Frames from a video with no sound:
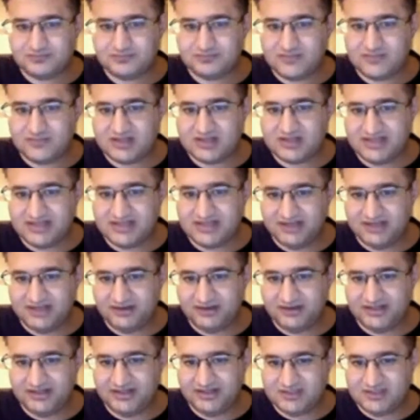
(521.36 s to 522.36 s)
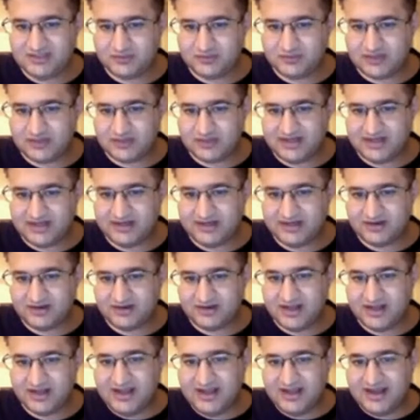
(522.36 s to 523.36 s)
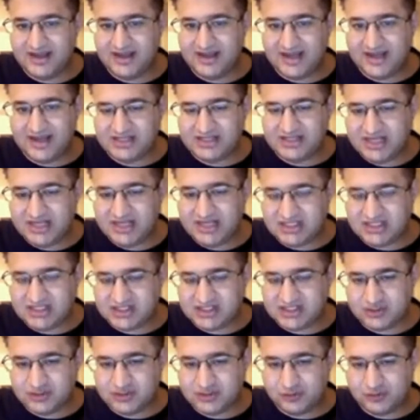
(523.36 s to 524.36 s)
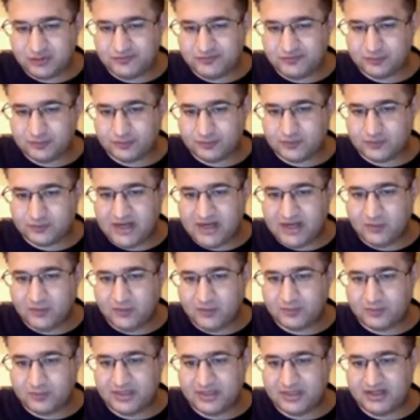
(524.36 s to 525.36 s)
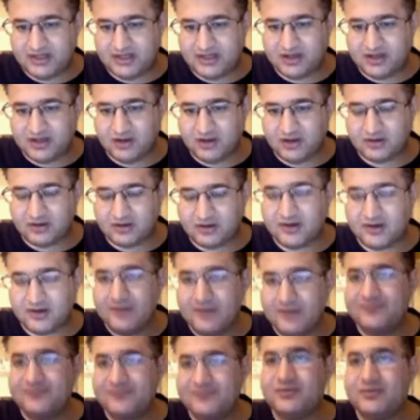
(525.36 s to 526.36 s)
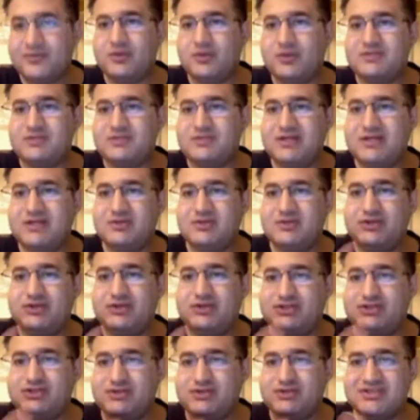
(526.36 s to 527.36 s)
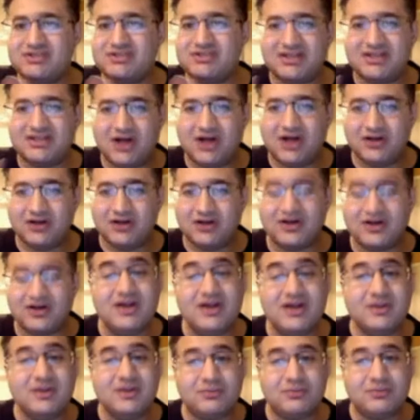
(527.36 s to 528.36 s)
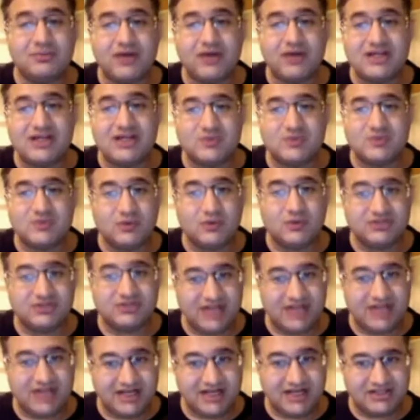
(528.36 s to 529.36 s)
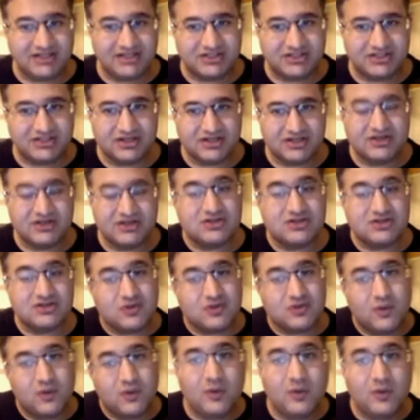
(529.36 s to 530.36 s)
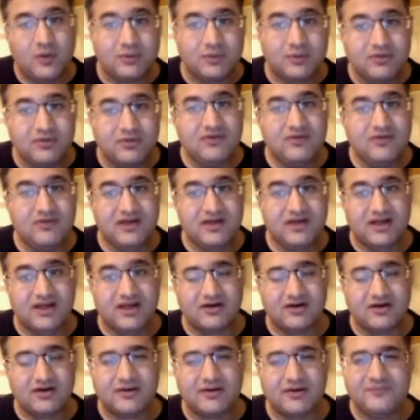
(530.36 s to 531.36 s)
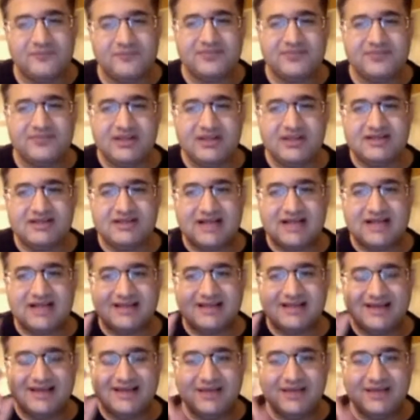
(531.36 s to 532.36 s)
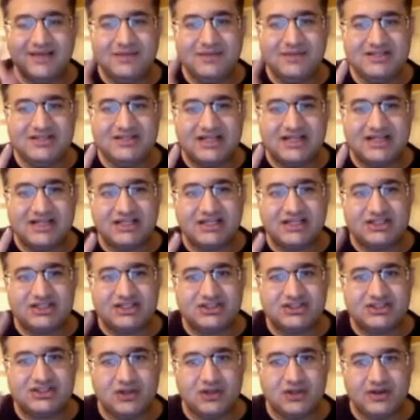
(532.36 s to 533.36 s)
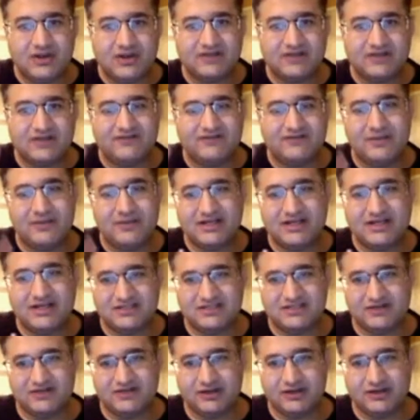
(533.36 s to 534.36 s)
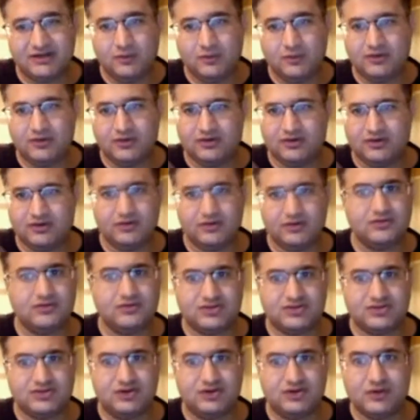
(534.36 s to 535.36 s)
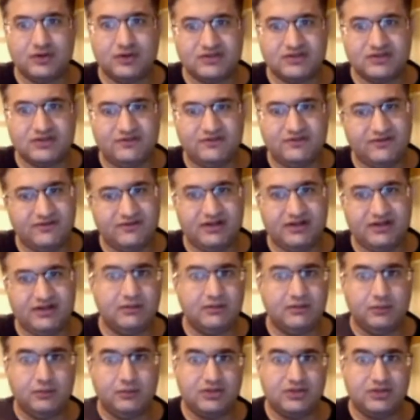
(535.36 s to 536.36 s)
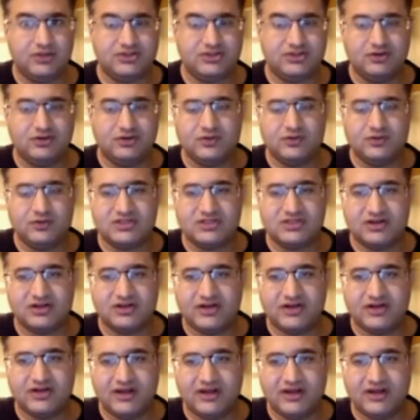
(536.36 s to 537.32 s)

Take a look at this one right here. It actually has a circle for red or pink color, which means when you choose the color, the price won't change. So what we're proving here is that the image that they showed in the feminist video, where the girl's scooter was 50 and the boy's scooter was 30,